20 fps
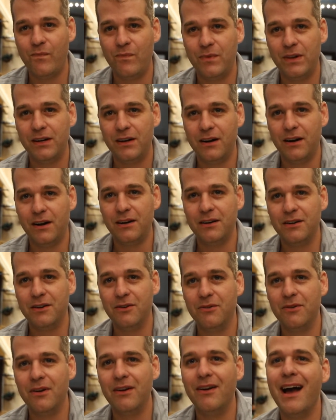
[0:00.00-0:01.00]

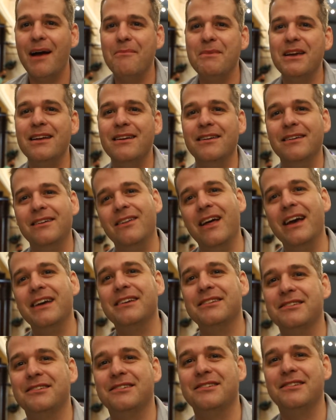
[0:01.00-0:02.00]
I mean,
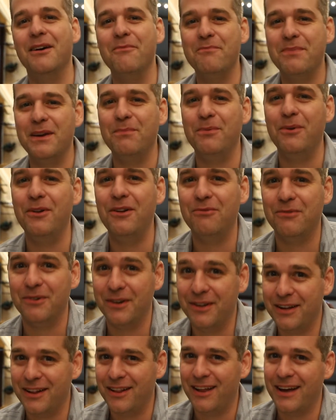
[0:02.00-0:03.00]
like, some people
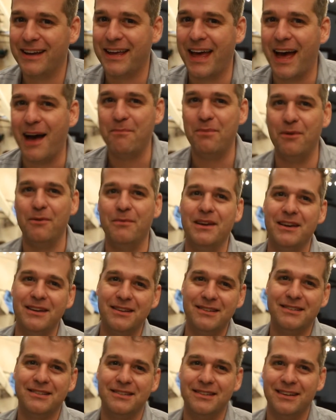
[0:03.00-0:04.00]
really like
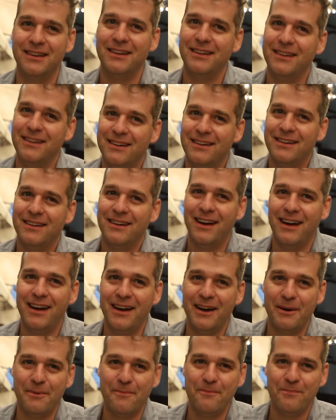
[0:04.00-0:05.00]
Applebee's,
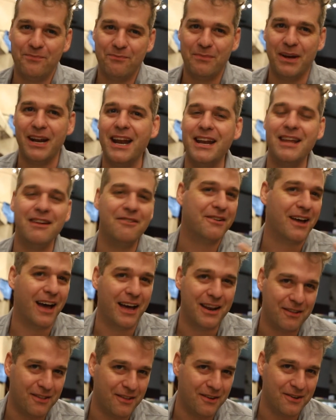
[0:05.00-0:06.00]
but any of
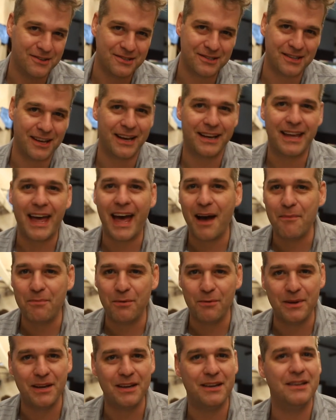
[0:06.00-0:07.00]
kind of those, like
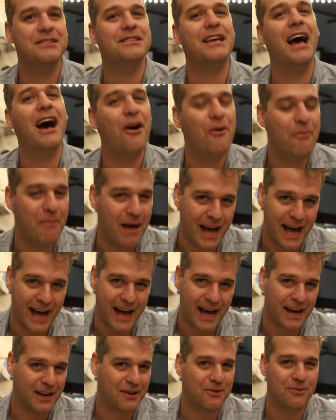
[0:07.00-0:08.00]
Applebee's,
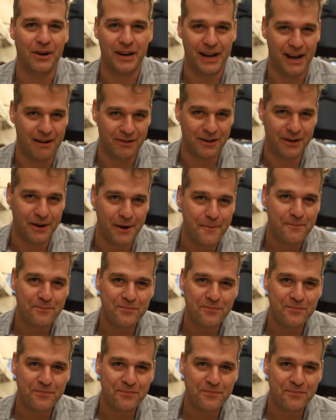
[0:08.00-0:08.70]
Outback, whatever,